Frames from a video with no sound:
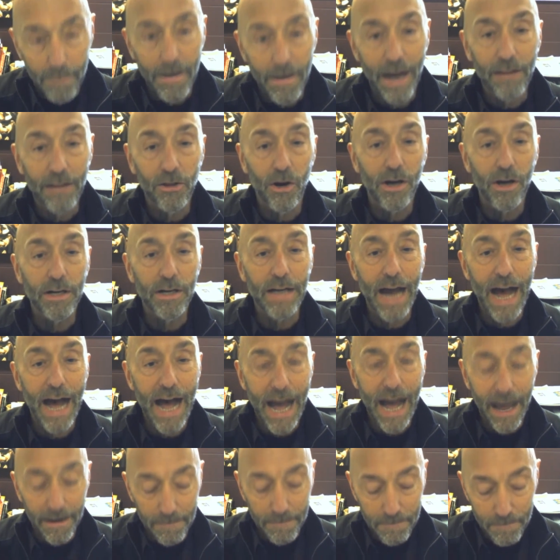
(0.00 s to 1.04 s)
My Lord
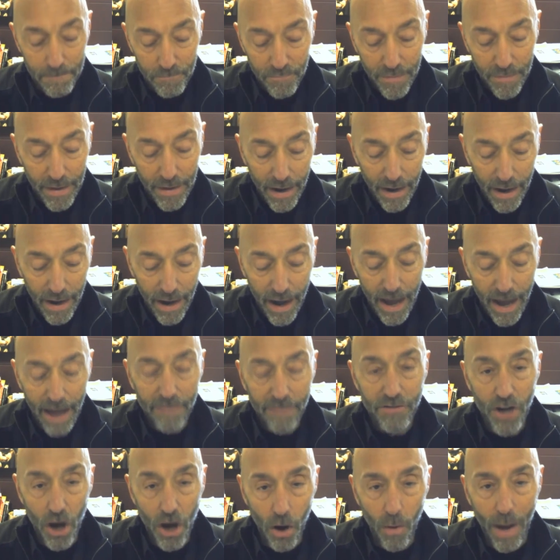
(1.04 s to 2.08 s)
God, I
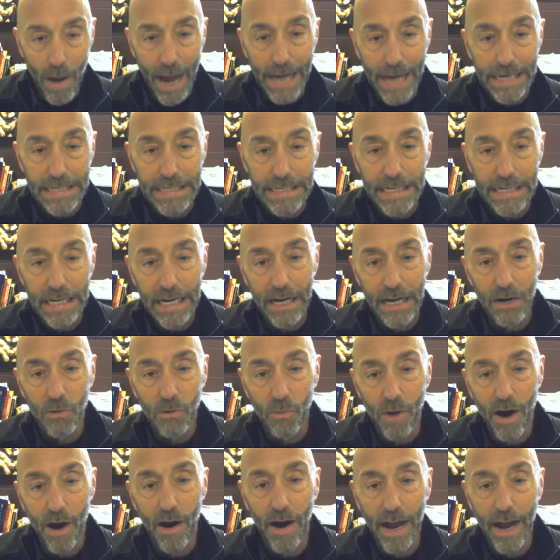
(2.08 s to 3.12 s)
have no idea
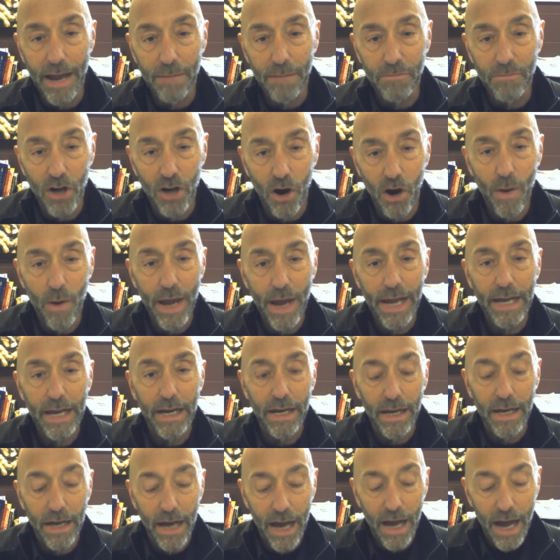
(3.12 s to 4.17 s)
where I am
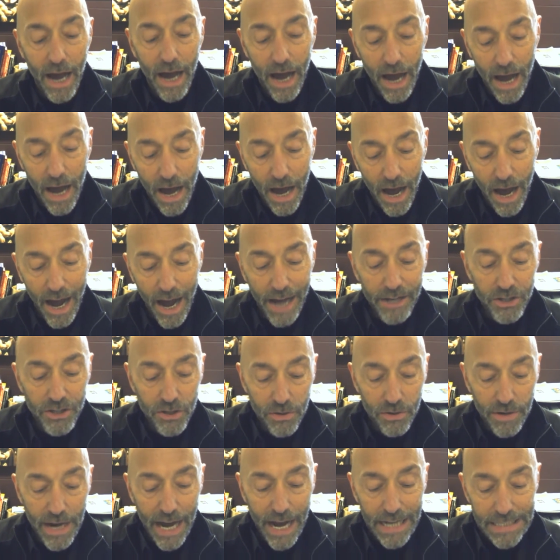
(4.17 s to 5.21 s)
going. I
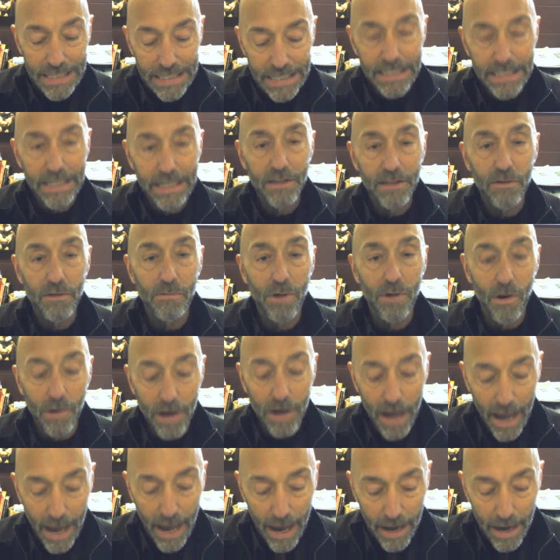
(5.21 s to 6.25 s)
do not see the
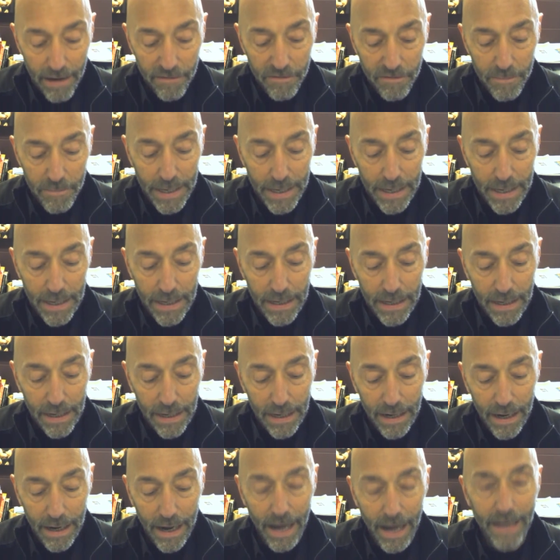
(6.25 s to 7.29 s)
road ahead of me.
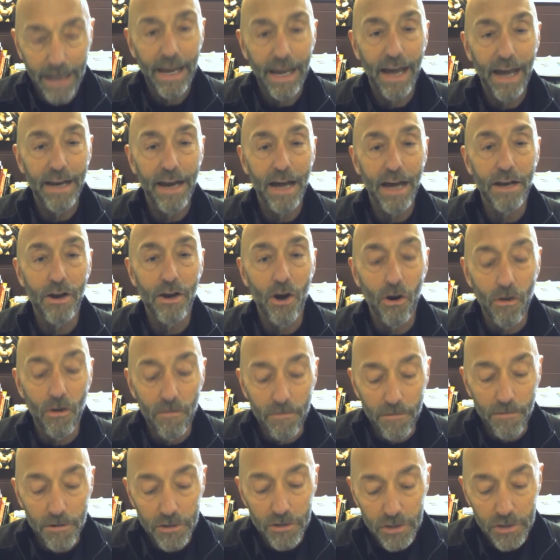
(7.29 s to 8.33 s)
I cannot
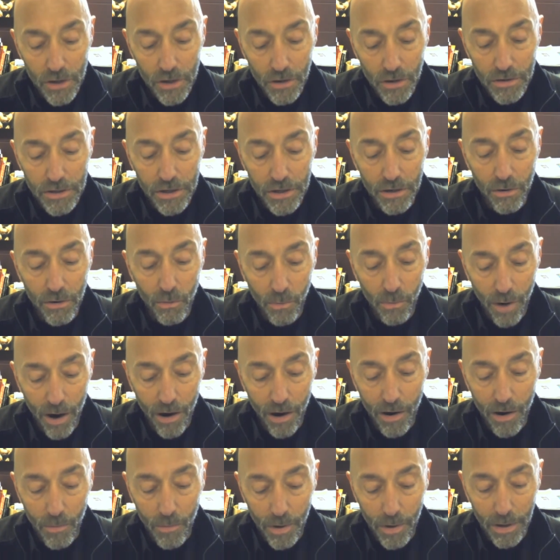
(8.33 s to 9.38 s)
know for certain
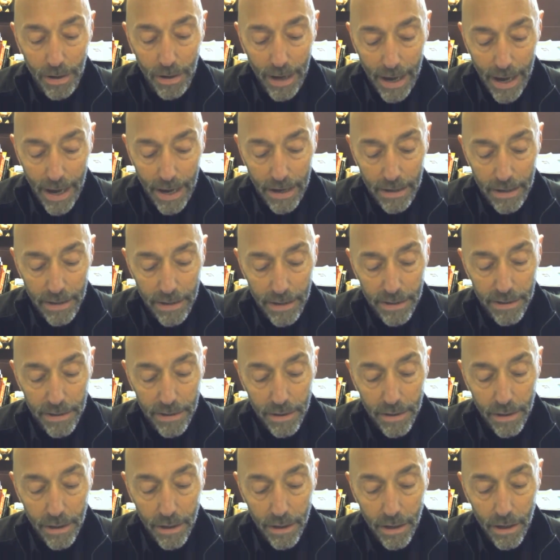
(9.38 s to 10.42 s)
where it will end.